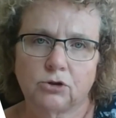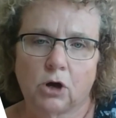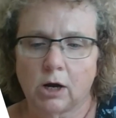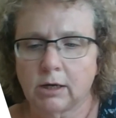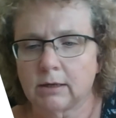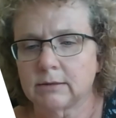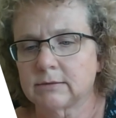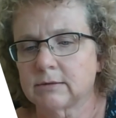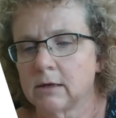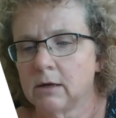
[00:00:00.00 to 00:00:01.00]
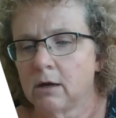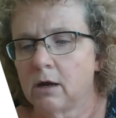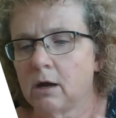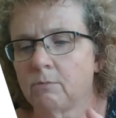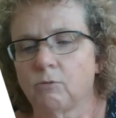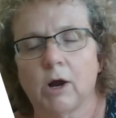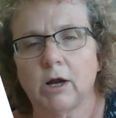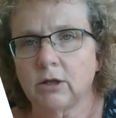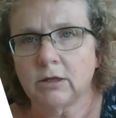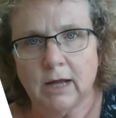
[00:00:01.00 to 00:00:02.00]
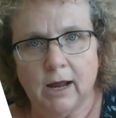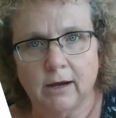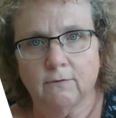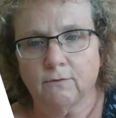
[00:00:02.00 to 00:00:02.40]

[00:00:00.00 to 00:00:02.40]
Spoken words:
your audience, regularly adding